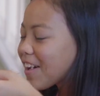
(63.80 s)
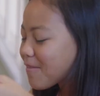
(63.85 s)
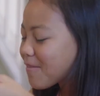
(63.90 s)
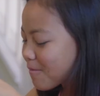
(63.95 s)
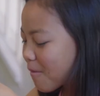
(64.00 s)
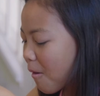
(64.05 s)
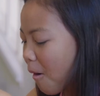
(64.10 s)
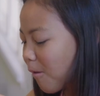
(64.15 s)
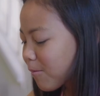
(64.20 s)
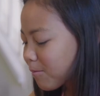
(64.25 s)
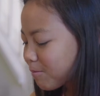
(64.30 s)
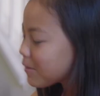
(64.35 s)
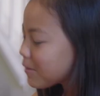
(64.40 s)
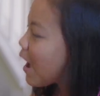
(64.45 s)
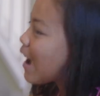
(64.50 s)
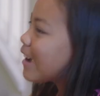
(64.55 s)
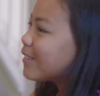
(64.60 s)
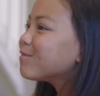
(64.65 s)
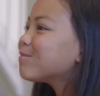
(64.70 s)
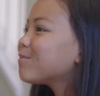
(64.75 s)
my mom and
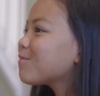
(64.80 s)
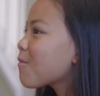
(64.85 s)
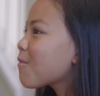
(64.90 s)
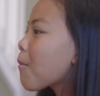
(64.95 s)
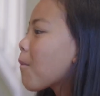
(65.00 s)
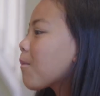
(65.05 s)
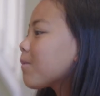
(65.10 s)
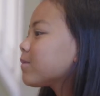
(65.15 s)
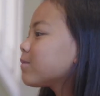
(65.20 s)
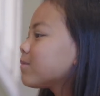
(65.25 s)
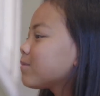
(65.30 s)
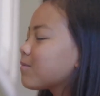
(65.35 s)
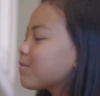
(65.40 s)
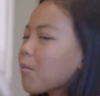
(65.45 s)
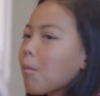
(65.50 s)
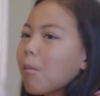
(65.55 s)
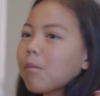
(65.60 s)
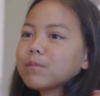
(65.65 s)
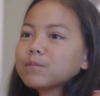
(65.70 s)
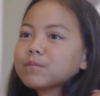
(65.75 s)
dad had to leave,
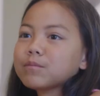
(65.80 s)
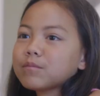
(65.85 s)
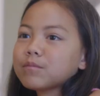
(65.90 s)
and I had to